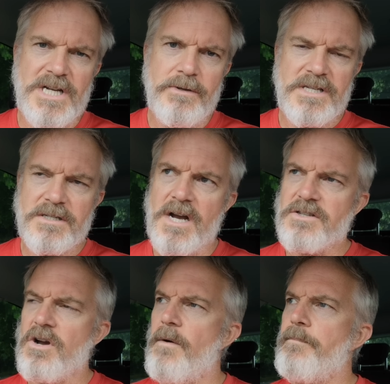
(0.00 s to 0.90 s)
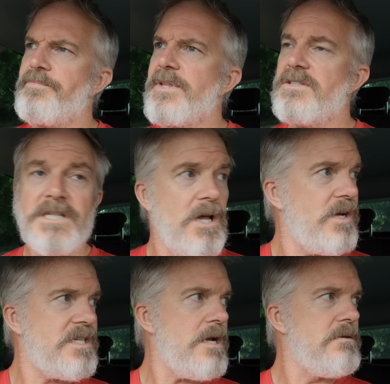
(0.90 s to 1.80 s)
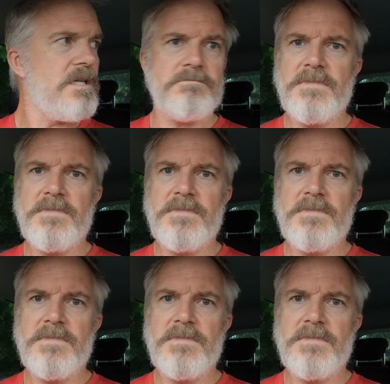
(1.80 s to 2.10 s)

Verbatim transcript: you know, this guy's gone. I said, no, I don't.